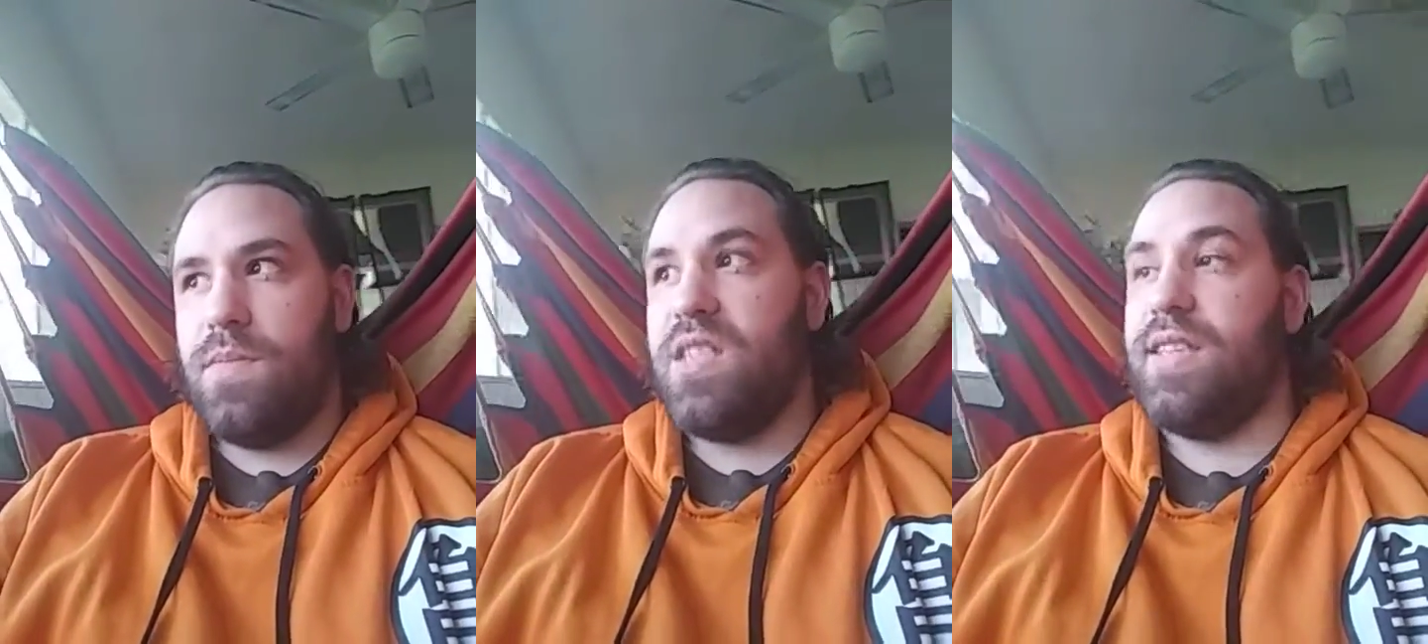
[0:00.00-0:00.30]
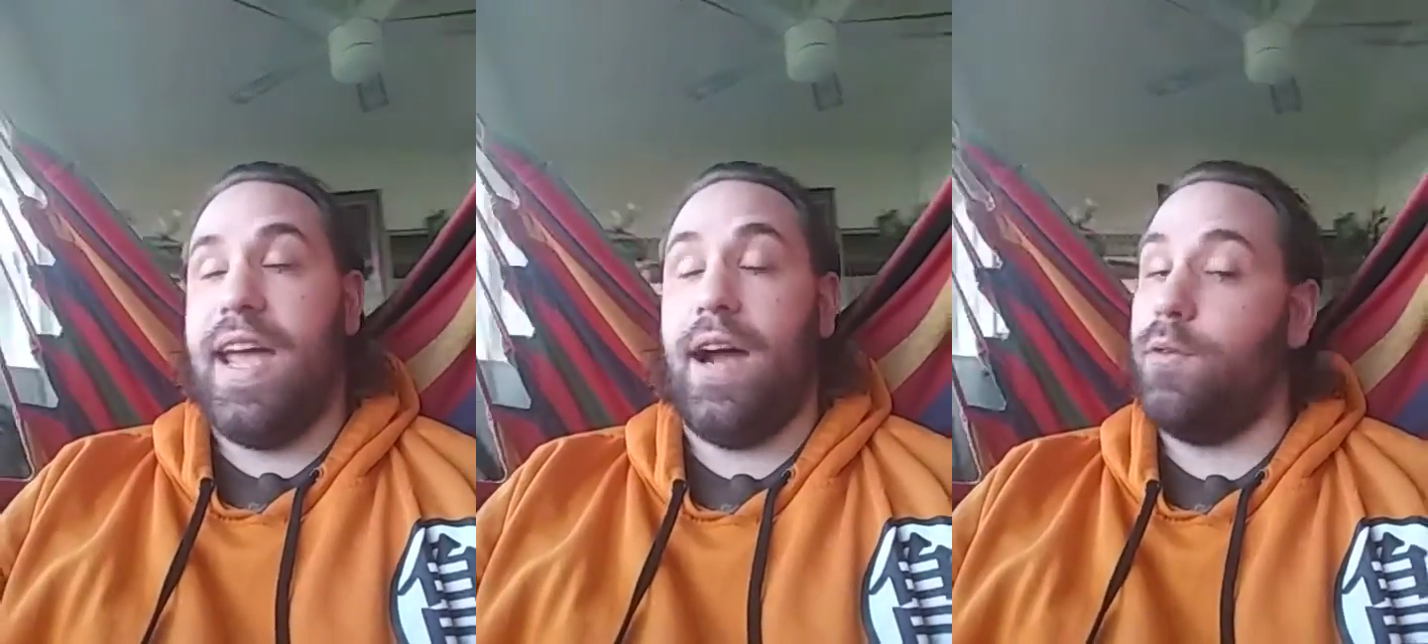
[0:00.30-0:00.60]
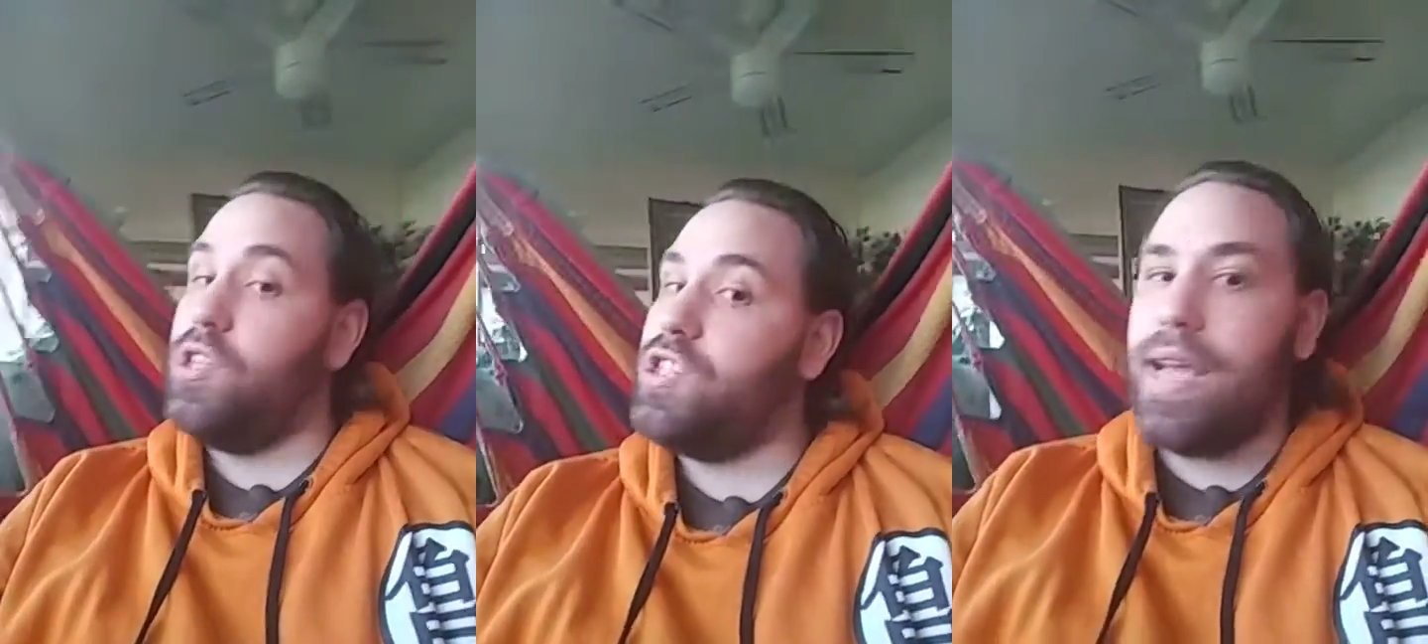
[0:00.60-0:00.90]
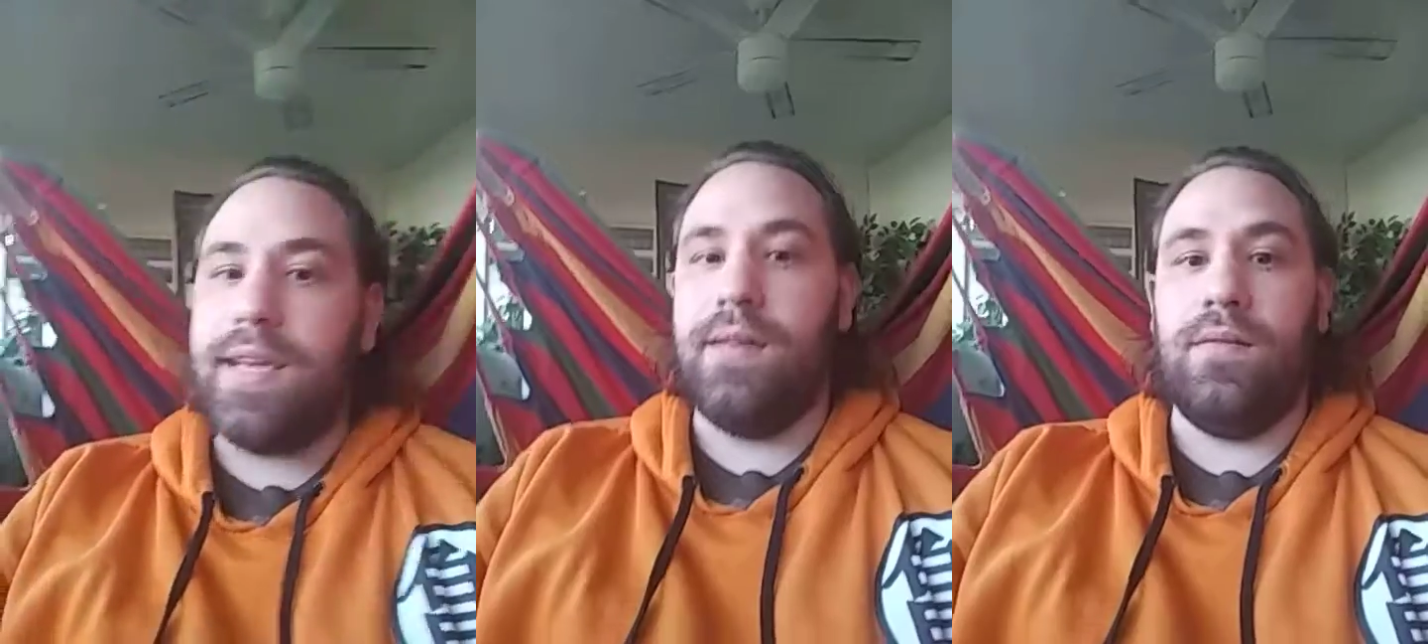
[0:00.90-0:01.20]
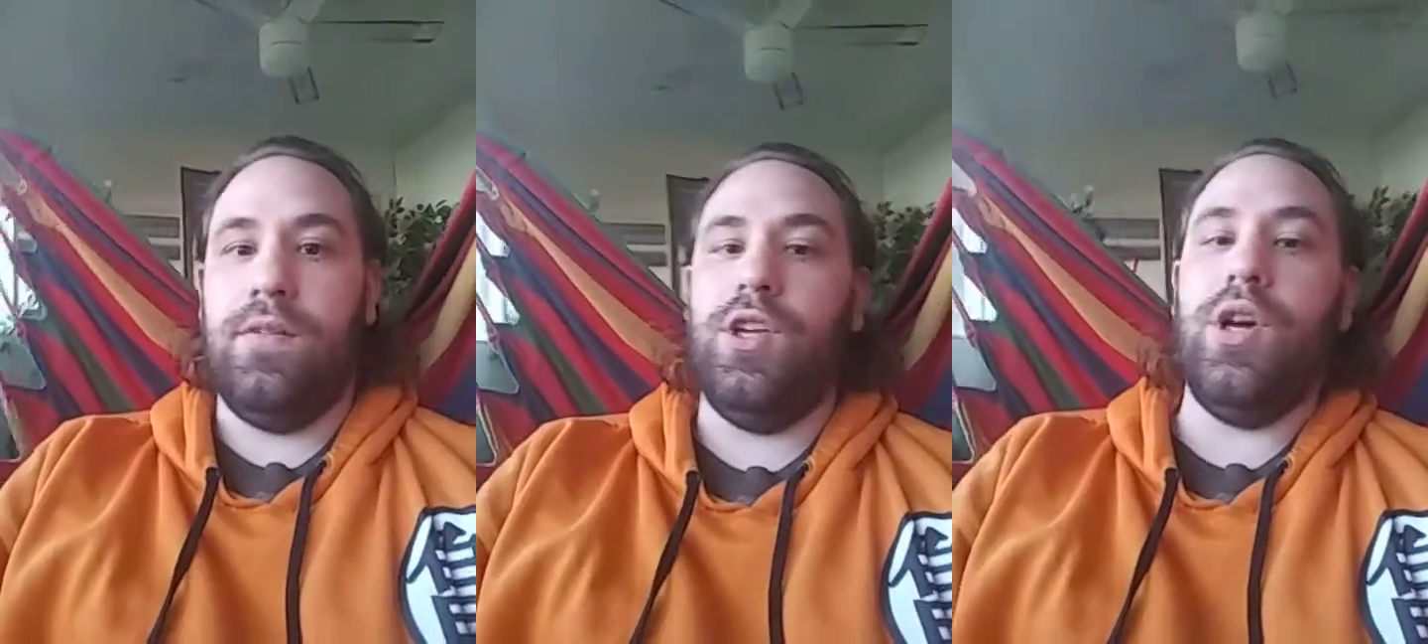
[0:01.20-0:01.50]
say Howard
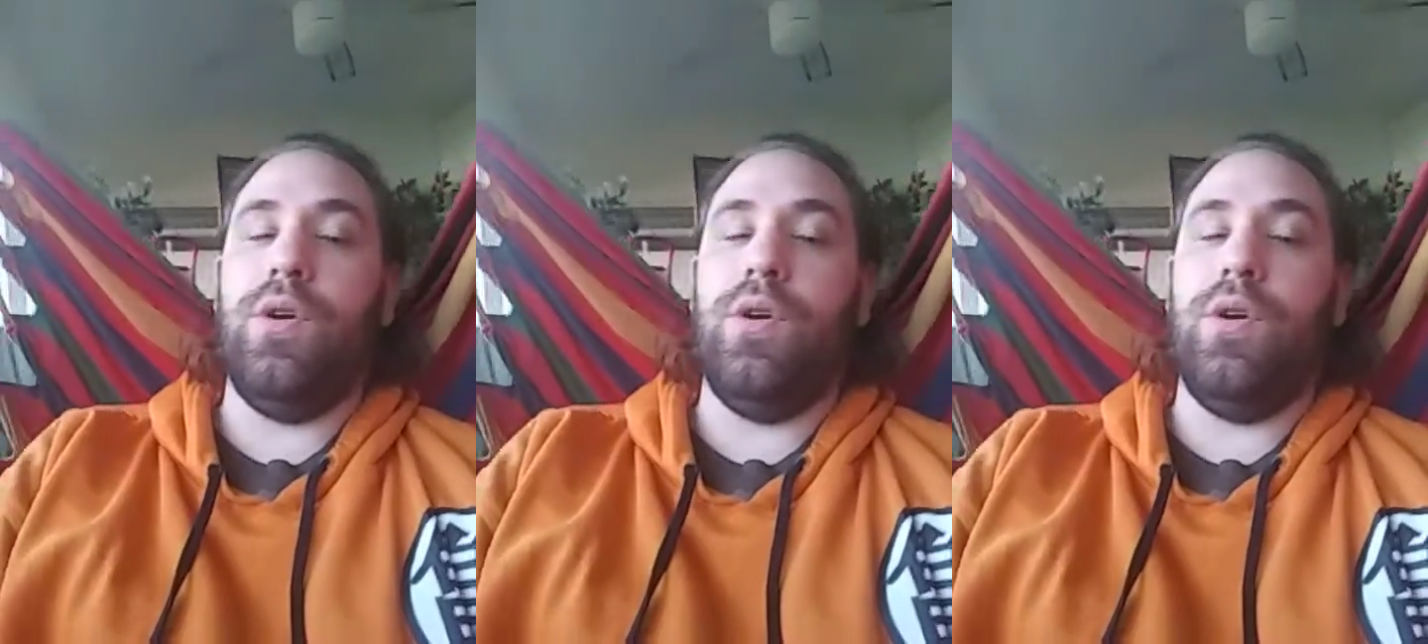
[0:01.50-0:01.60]
Chaykin,